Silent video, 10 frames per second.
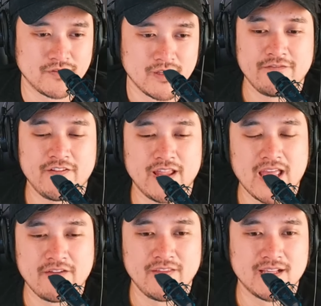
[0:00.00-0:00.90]
And I feel like
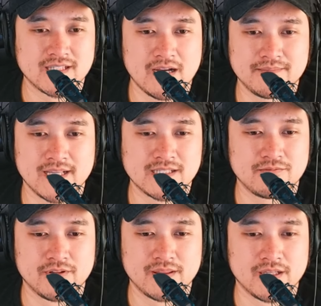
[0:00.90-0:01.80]
having these
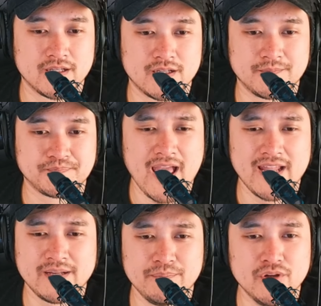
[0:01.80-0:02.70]
updates with the
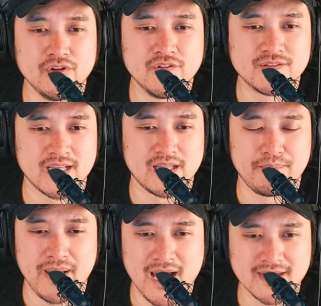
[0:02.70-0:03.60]
added moves and the
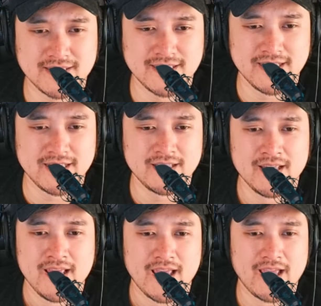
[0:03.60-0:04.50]
passing
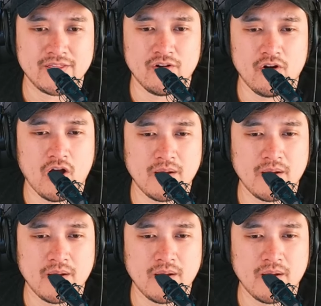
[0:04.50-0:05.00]
and the